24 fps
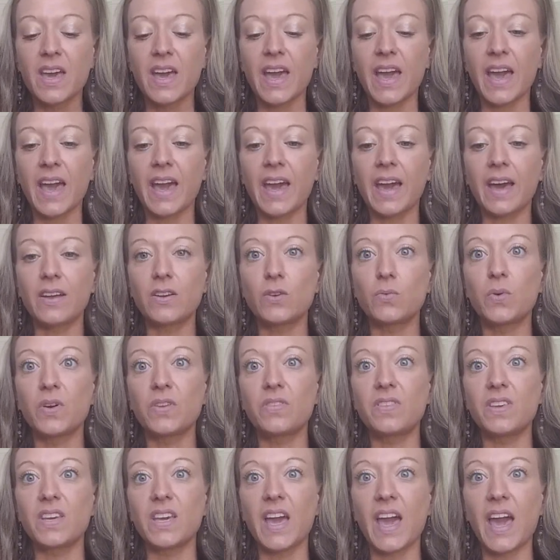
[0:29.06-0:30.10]
and
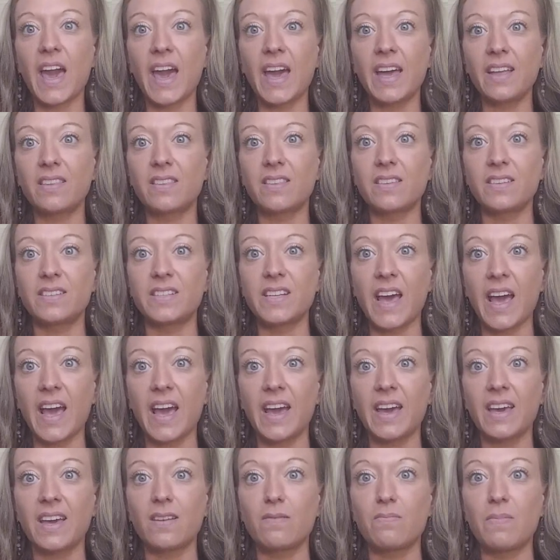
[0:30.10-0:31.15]
with the eighth
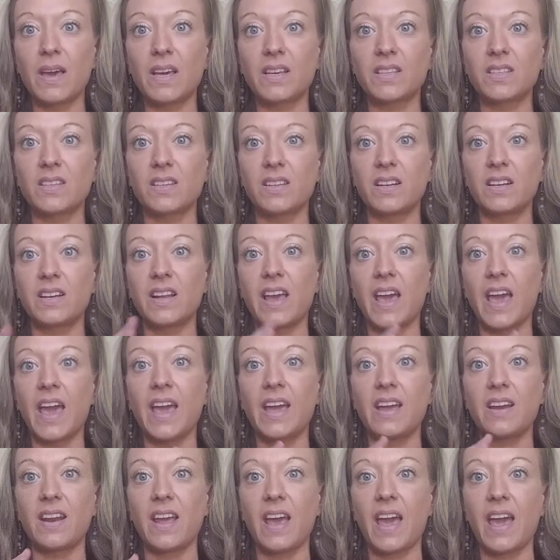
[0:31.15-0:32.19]
day, it makes it an
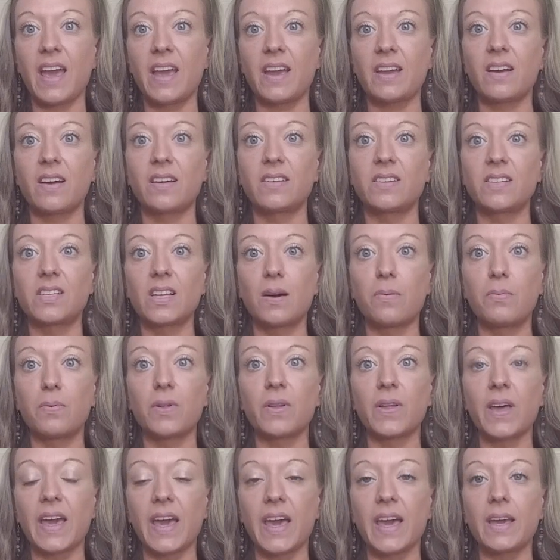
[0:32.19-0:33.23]
8 8, a
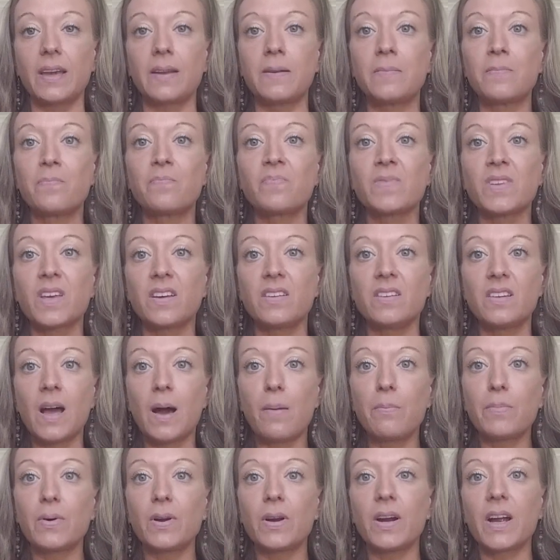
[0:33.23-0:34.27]
double eight
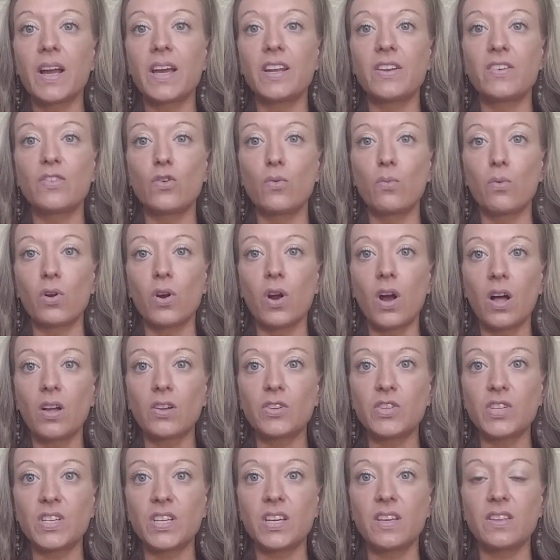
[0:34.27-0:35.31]
number. And in
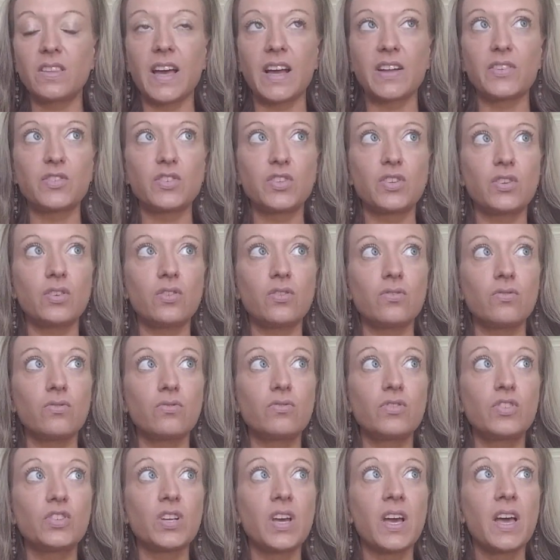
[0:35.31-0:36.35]
numerology, that's
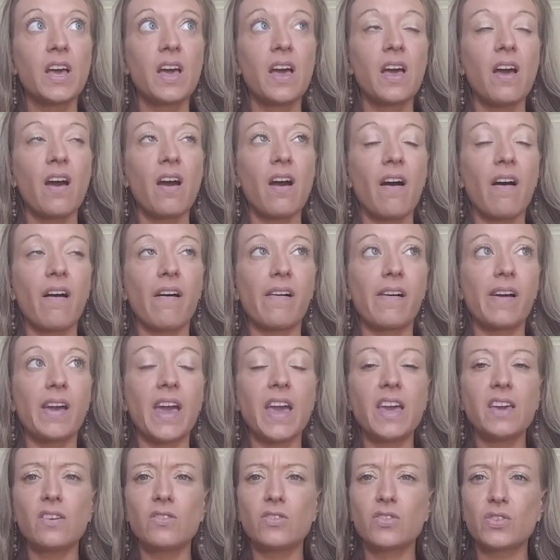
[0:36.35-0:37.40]
huge. Uh,
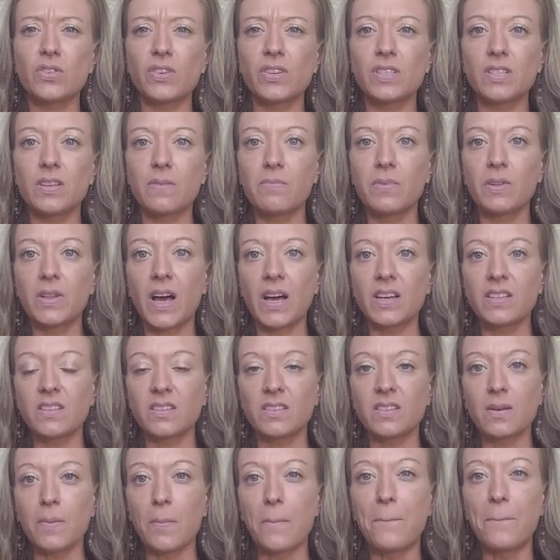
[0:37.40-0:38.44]
eight usually
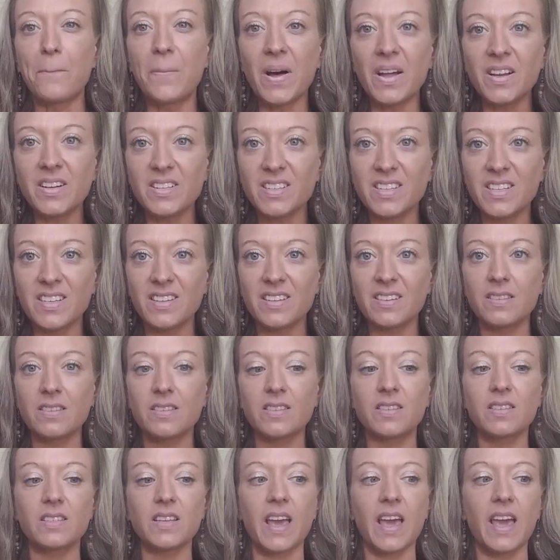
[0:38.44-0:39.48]
symbolizes
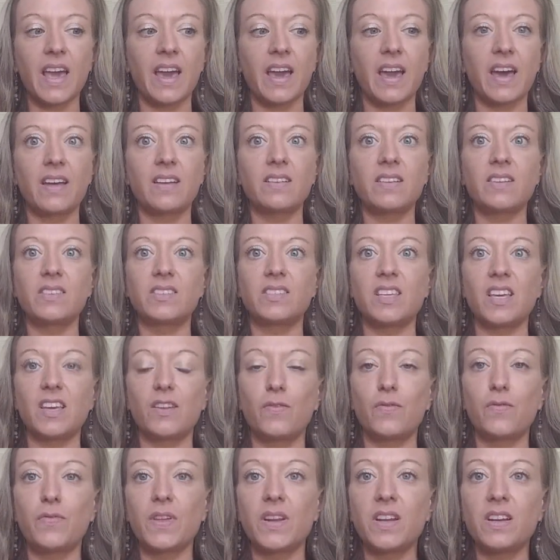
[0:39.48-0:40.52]
abundance and is the
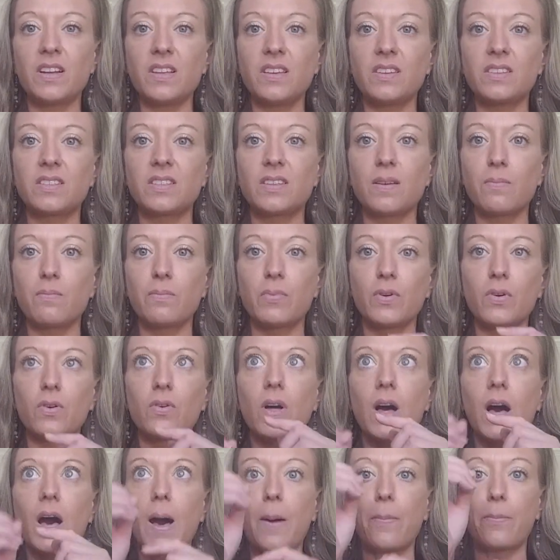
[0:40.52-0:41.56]
infinity
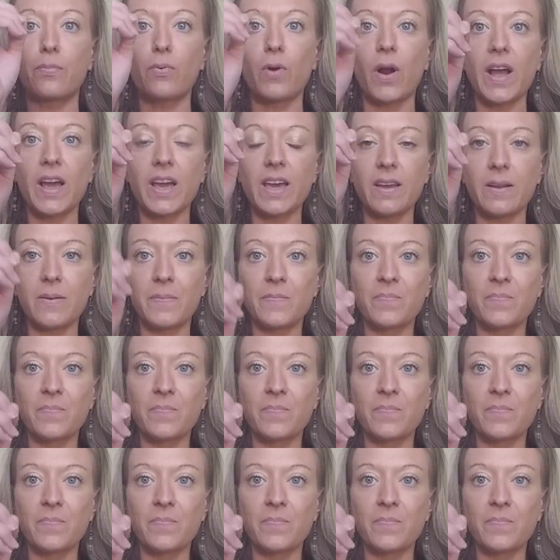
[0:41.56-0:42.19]
symbol upright.